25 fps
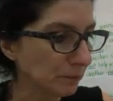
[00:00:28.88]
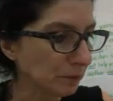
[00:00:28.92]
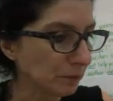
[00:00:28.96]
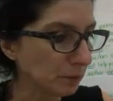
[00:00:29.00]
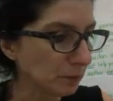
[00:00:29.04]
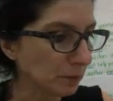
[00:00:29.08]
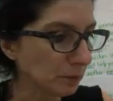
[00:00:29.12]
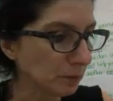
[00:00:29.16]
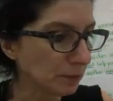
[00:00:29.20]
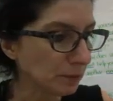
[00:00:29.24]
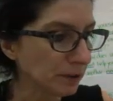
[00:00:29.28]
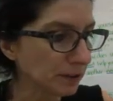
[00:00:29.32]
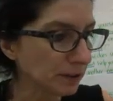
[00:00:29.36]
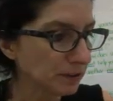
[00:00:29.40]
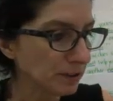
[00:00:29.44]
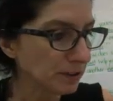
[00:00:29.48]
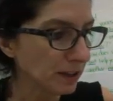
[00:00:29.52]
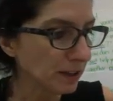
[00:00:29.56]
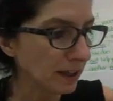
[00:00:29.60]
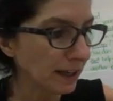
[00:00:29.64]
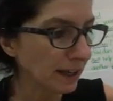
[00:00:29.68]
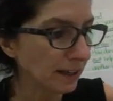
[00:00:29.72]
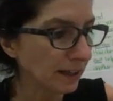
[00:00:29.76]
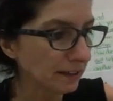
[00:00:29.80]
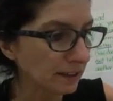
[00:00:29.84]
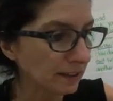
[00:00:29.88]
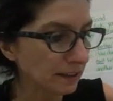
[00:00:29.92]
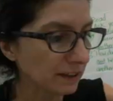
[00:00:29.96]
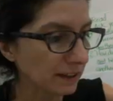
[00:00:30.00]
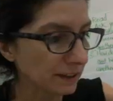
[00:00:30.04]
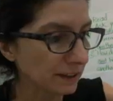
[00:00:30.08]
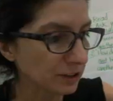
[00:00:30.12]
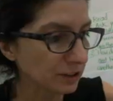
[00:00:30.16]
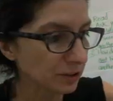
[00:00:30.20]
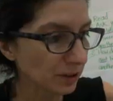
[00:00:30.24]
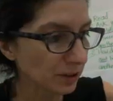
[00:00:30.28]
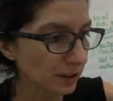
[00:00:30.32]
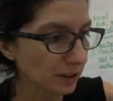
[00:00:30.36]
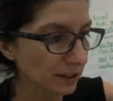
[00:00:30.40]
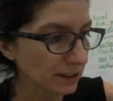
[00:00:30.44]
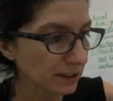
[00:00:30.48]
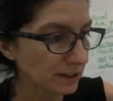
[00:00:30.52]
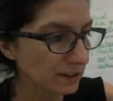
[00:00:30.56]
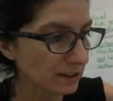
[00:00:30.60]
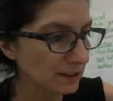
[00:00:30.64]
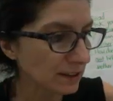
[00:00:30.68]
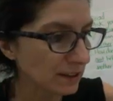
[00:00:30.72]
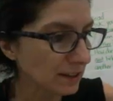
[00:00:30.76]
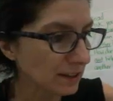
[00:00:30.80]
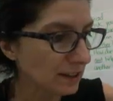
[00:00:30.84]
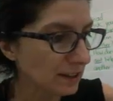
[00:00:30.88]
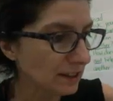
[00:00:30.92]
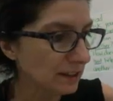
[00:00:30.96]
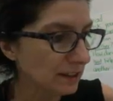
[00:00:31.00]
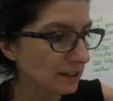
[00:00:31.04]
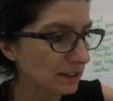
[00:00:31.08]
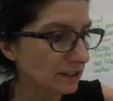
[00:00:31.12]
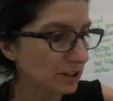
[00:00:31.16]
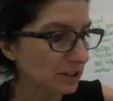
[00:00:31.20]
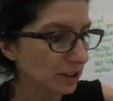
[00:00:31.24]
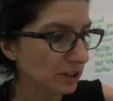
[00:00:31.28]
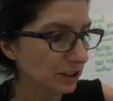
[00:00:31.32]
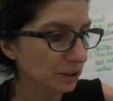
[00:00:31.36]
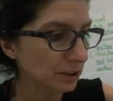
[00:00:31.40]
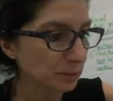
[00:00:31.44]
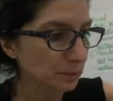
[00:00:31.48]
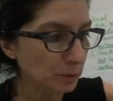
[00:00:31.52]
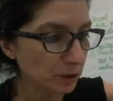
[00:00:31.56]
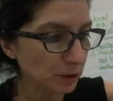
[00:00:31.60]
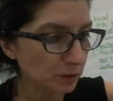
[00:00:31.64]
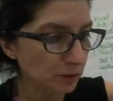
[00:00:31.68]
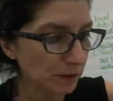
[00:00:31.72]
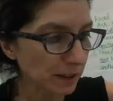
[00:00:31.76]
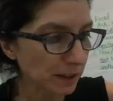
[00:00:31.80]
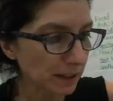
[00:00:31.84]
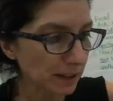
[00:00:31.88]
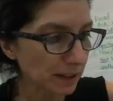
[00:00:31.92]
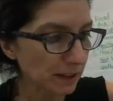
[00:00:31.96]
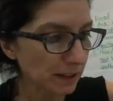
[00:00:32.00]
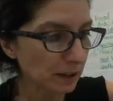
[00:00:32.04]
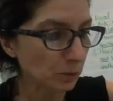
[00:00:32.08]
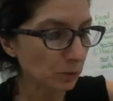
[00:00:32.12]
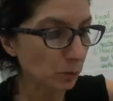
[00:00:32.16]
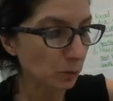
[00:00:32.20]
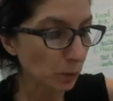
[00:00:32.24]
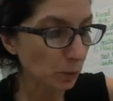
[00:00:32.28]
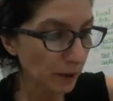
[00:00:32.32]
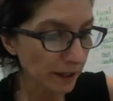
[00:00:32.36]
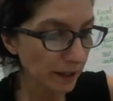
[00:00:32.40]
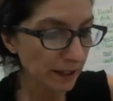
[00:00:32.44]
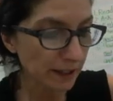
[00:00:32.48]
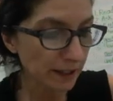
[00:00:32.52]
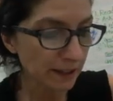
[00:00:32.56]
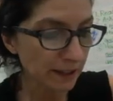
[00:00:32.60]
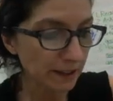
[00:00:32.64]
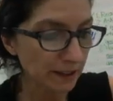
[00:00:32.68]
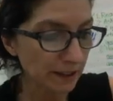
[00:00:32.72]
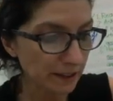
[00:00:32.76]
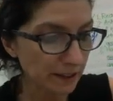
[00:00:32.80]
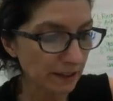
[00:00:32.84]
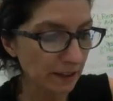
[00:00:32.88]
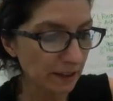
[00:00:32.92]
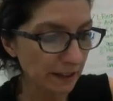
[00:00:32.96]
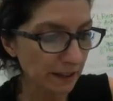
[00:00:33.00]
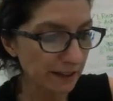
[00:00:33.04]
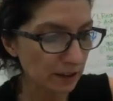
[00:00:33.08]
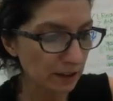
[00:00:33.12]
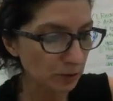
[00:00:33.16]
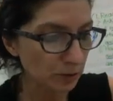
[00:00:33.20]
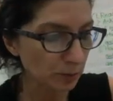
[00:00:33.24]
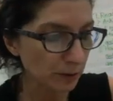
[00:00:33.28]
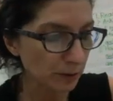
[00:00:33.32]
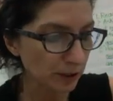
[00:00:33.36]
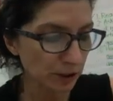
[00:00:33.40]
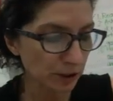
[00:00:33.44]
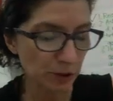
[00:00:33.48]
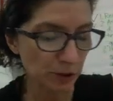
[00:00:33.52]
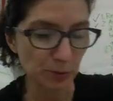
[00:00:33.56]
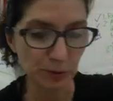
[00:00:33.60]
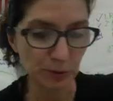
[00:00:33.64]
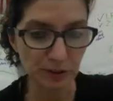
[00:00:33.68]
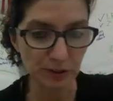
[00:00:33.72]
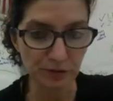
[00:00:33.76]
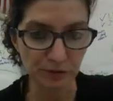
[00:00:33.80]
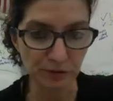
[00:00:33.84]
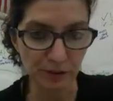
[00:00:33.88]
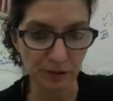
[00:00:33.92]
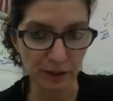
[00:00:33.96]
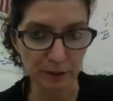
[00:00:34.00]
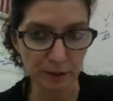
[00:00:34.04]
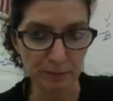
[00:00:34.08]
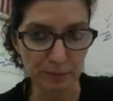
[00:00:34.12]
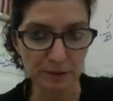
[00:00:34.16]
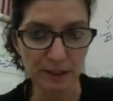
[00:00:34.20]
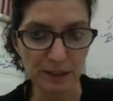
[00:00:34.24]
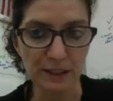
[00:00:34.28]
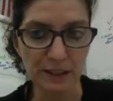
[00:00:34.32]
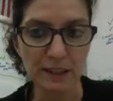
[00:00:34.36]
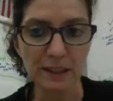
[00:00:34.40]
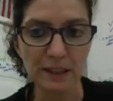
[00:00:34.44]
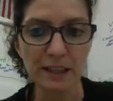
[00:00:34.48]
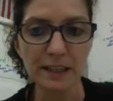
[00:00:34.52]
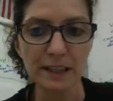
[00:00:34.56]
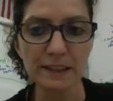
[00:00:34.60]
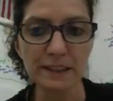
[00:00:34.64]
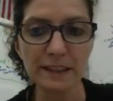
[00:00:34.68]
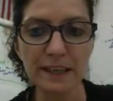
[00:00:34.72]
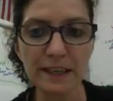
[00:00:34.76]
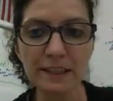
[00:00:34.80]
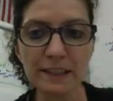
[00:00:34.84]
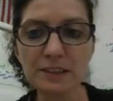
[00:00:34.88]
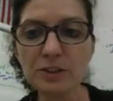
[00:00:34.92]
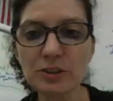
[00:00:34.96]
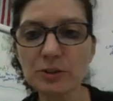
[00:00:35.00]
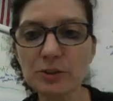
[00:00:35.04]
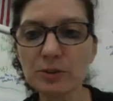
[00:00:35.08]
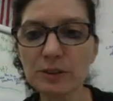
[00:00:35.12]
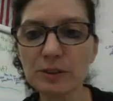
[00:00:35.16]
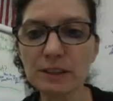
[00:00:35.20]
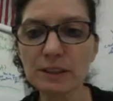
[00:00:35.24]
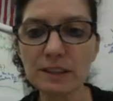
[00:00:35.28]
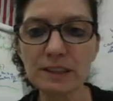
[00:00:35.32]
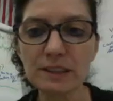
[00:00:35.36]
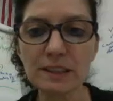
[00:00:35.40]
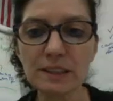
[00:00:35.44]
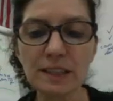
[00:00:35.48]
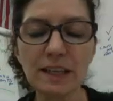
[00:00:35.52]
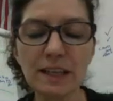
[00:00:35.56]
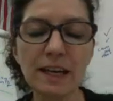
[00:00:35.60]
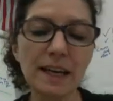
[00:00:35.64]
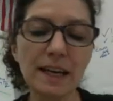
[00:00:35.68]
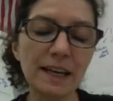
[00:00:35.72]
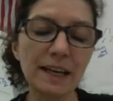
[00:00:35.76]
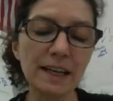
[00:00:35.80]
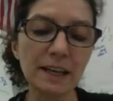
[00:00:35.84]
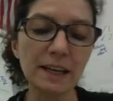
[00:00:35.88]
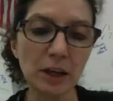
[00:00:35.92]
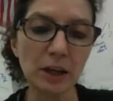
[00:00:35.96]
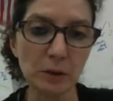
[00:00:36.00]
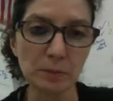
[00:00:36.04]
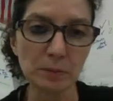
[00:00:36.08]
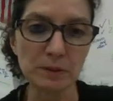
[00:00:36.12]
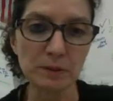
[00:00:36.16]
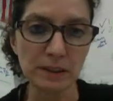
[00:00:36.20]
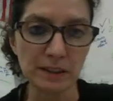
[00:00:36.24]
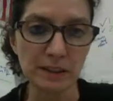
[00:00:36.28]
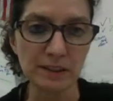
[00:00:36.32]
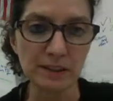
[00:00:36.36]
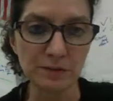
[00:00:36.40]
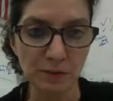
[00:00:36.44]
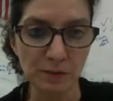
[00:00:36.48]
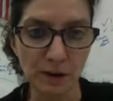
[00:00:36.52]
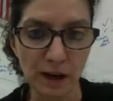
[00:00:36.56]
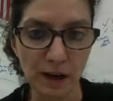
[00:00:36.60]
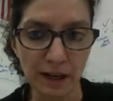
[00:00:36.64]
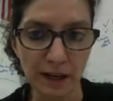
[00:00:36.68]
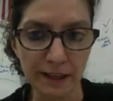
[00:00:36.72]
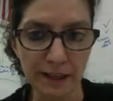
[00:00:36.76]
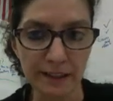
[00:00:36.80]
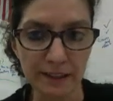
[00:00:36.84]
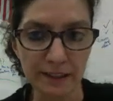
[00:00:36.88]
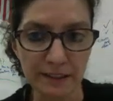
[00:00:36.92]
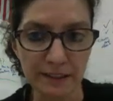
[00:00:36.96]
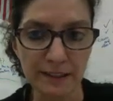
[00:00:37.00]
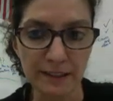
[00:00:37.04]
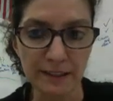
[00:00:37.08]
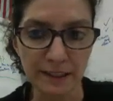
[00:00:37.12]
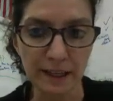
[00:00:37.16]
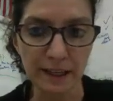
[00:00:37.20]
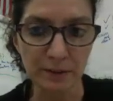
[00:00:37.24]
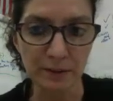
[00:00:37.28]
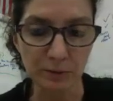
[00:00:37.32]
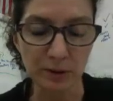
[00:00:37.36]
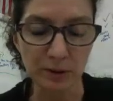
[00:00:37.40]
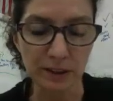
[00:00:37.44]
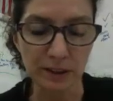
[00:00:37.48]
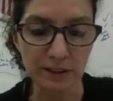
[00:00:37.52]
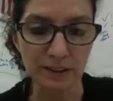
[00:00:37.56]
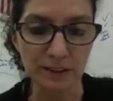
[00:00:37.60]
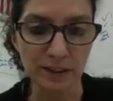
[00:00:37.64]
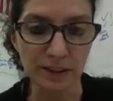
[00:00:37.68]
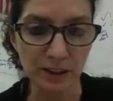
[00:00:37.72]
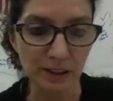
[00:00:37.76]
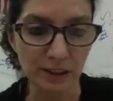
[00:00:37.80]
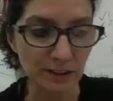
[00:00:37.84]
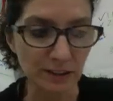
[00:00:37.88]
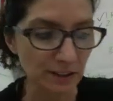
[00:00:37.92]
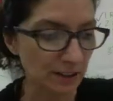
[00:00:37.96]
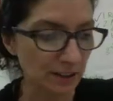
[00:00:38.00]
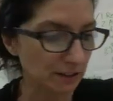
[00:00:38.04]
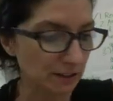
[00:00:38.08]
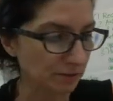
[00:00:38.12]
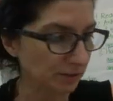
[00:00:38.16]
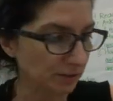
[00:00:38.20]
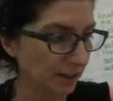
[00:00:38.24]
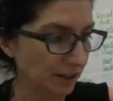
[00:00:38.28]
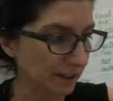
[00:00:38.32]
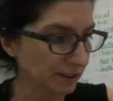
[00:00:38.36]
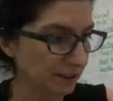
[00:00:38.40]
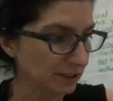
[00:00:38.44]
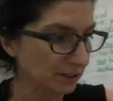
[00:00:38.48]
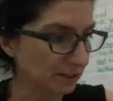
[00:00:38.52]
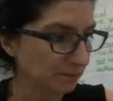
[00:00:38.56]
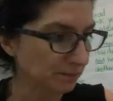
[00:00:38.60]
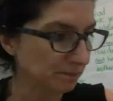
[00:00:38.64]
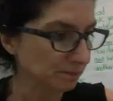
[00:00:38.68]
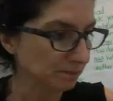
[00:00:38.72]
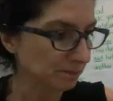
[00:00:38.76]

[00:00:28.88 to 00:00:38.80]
Remember yesterday how the electrons started moving when the light switch was flipped, and that told us and helped us find that that was cause and effect.